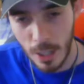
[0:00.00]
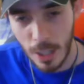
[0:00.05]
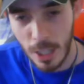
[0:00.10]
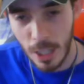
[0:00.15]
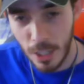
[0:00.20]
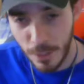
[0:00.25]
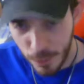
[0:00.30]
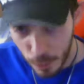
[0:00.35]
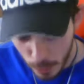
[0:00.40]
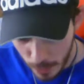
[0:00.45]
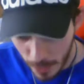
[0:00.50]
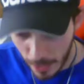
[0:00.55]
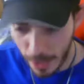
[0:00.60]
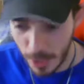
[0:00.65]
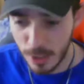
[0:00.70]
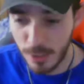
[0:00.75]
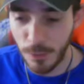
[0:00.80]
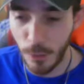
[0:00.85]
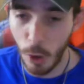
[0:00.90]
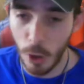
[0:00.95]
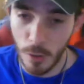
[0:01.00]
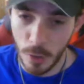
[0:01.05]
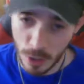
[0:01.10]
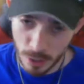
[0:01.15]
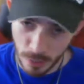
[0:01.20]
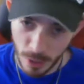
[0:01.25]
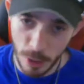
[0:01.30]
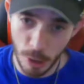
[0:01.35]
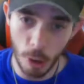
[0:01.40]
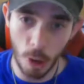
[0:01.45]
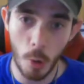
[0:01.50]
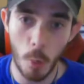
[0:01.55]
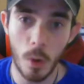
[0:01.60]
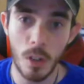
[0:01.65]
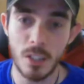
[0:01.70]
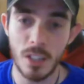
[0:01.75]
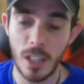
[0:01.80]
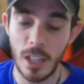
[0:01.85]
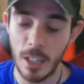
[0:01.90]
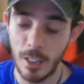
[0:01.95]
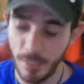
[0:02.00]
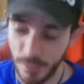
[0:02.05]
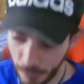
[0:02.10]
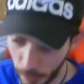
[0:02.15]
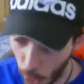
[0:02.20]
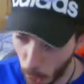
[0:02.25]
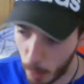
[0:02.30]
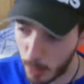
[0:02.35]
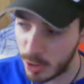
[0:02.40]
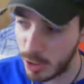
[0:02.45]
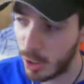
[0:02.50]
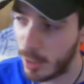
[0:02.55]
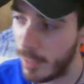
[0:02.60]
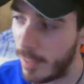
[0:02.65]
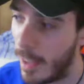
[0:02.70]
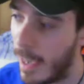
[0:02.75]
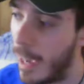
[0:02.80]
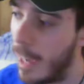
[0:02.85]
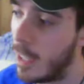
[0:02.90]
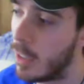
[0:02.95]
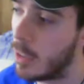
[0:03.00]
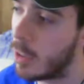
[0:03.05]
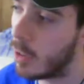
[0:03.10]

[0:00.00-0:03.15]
If you guys thought this video was informative and